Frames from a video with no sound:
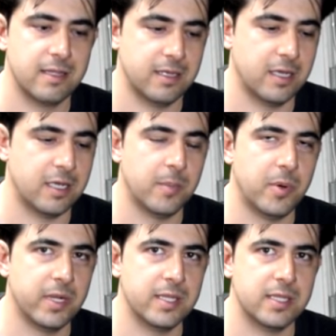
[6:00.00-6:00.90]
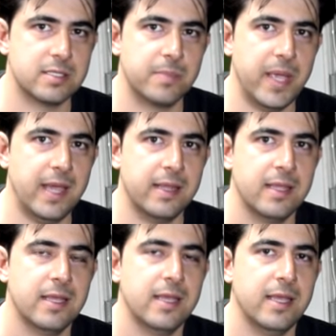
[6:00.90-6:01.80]
uh, component that's bad,
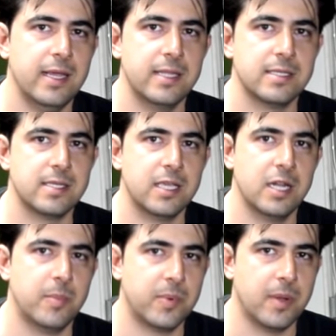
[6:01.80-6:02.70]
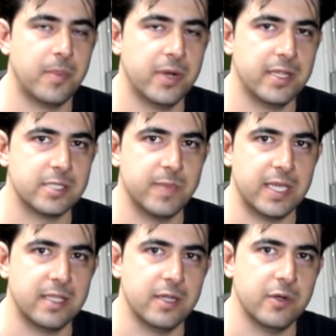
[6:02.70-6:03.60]
and it's the second component that's
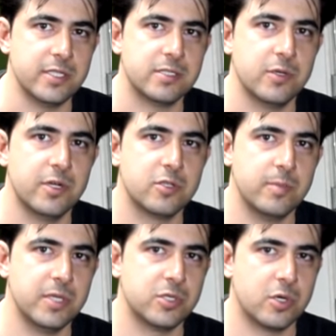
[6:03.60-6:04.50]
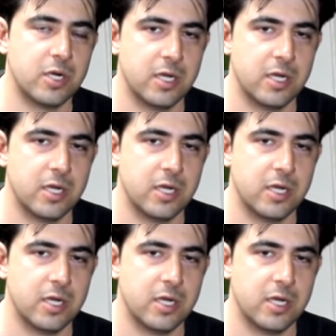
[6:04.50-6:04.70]
making the noise. So in order to be sure,